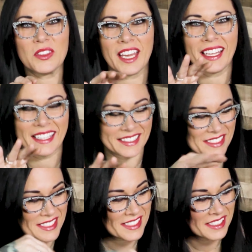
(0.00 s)
do that. Like
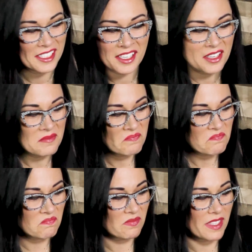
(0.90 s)
just,
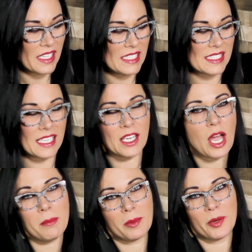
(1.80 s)
it's like a
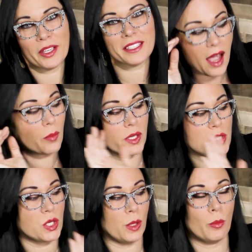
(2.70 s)
comic book. I
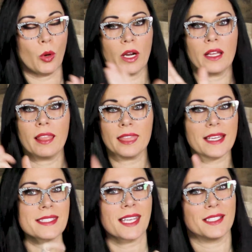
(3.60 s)
wanna show you more.
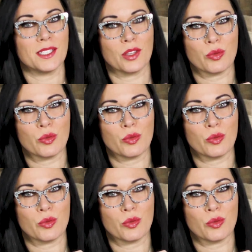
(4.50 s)
Let's cut to the